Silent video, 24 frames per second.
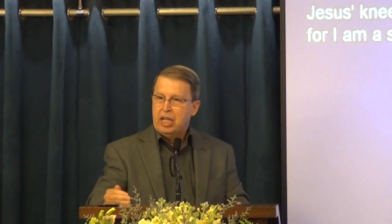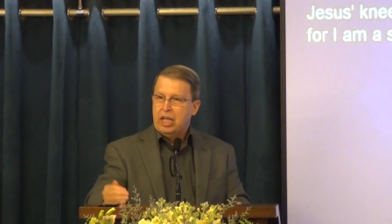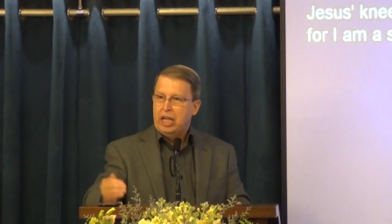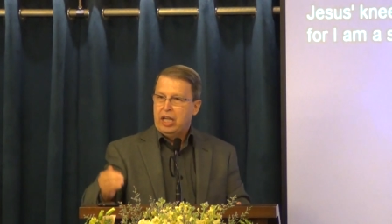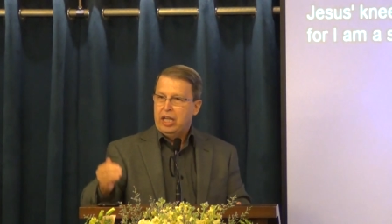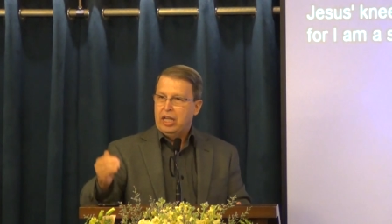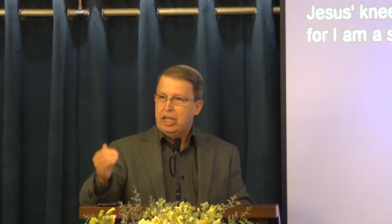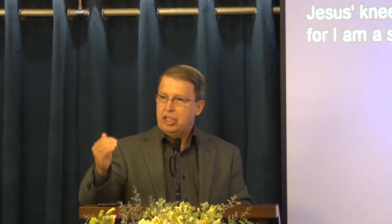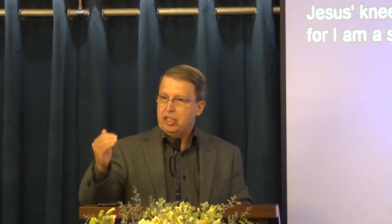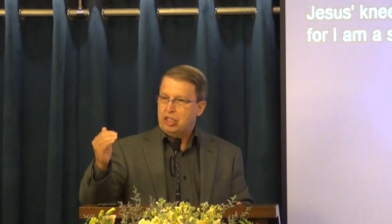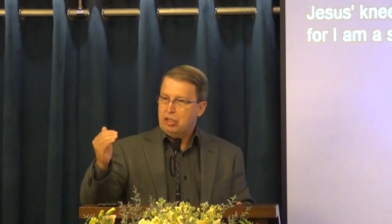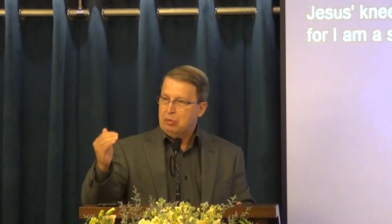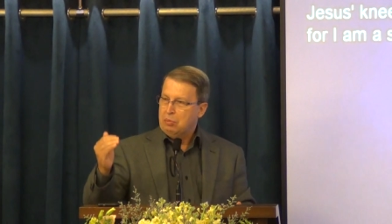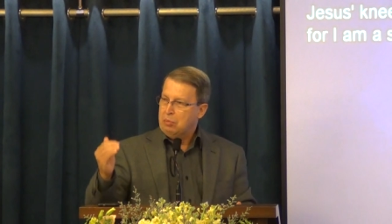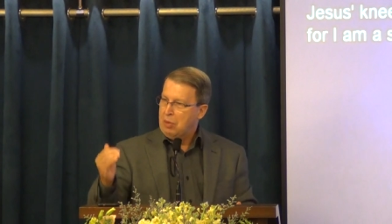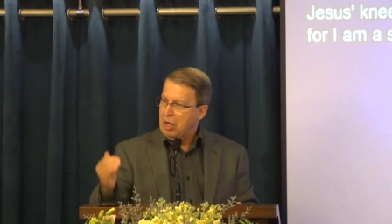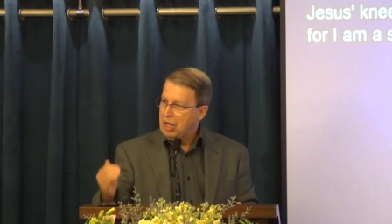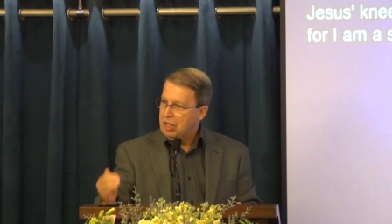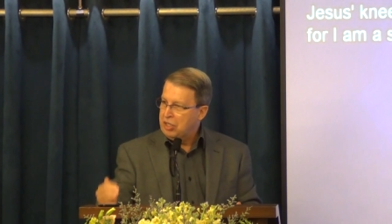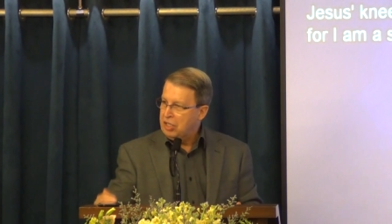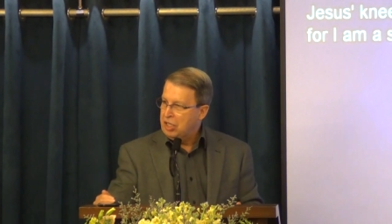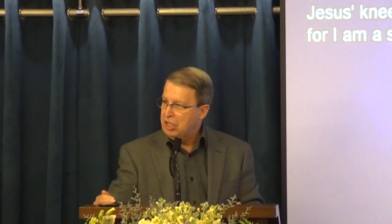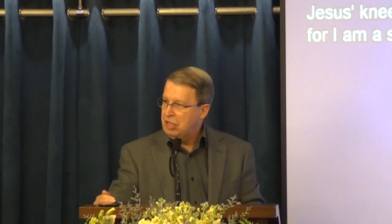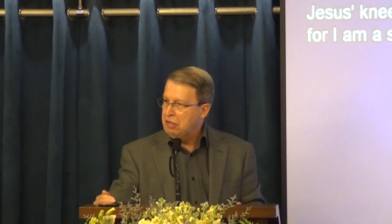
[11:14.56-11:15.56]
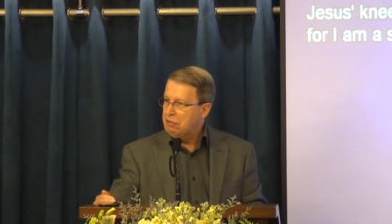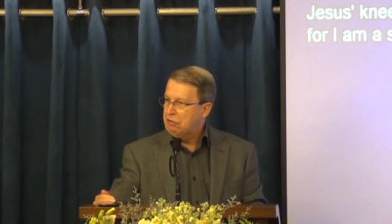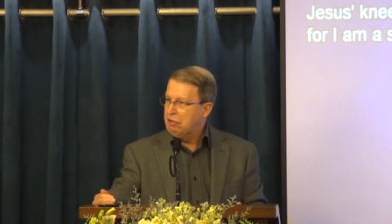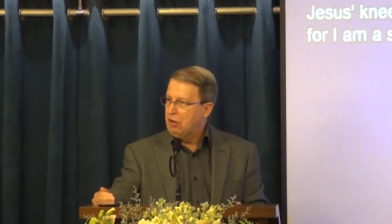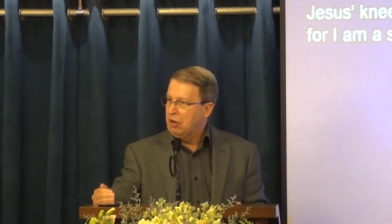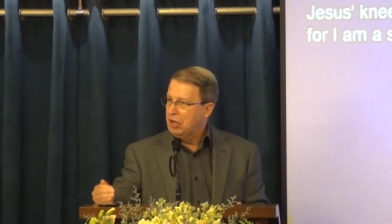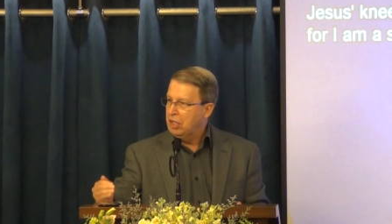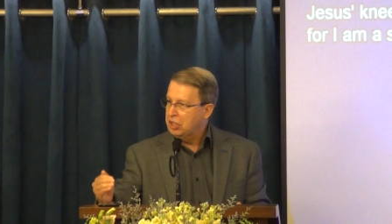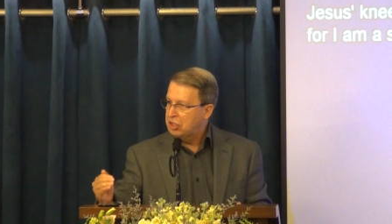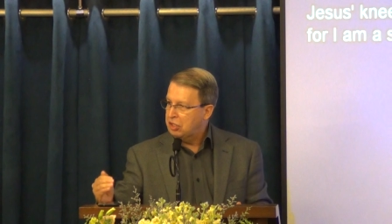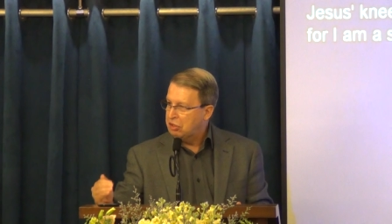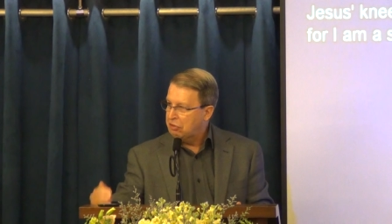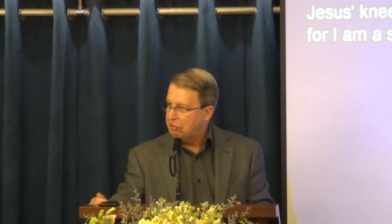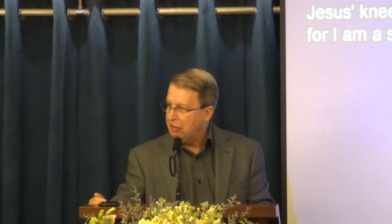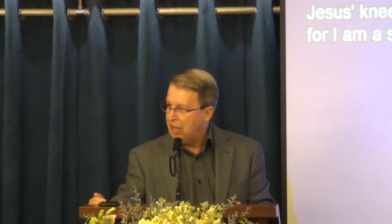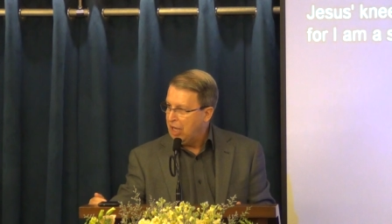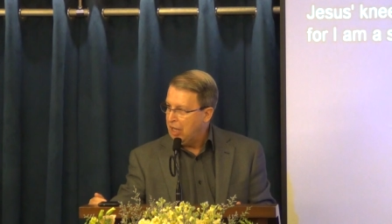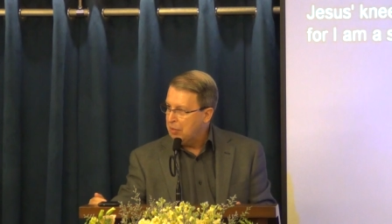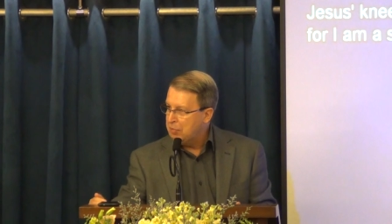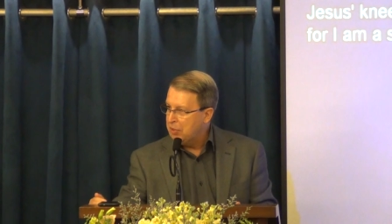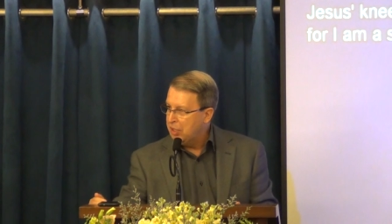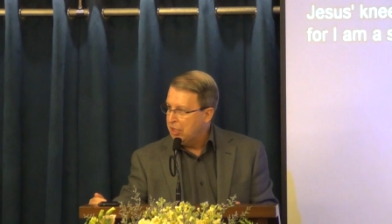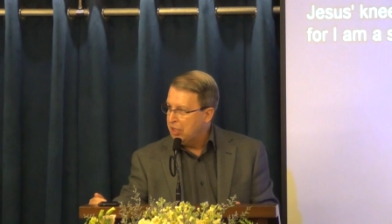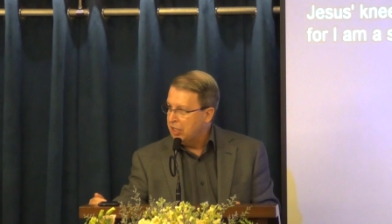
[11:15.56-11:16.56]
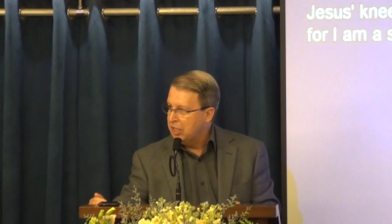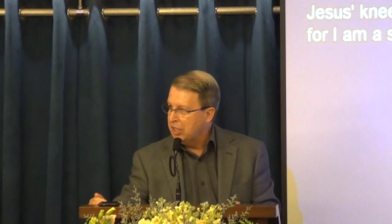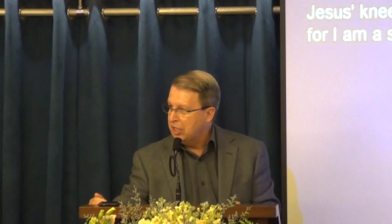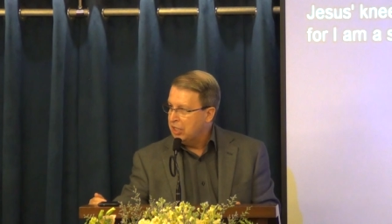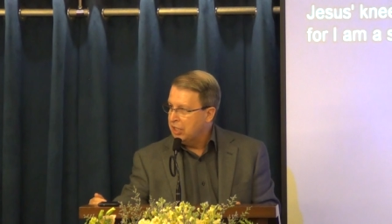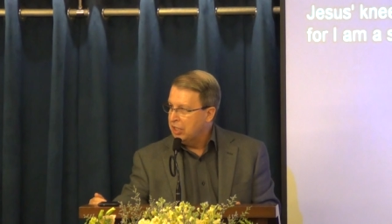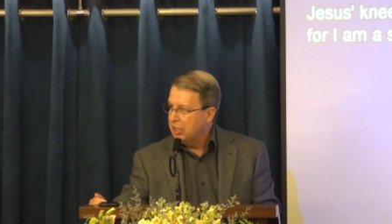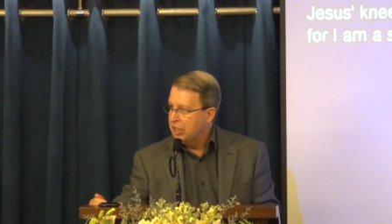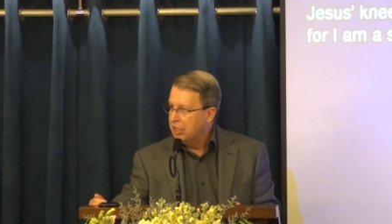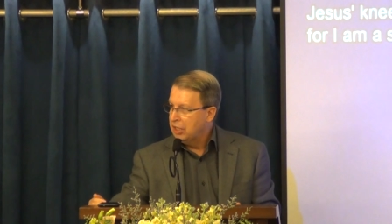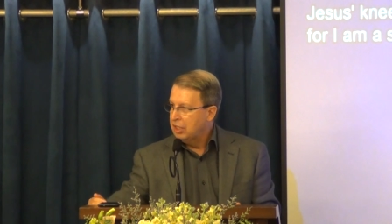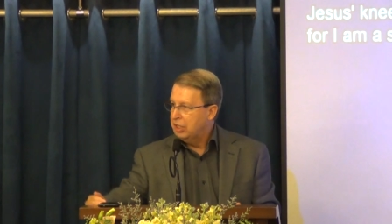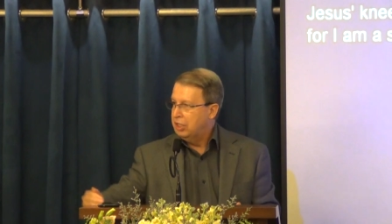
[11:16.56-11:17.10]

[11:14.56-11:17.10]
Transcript: His money for his family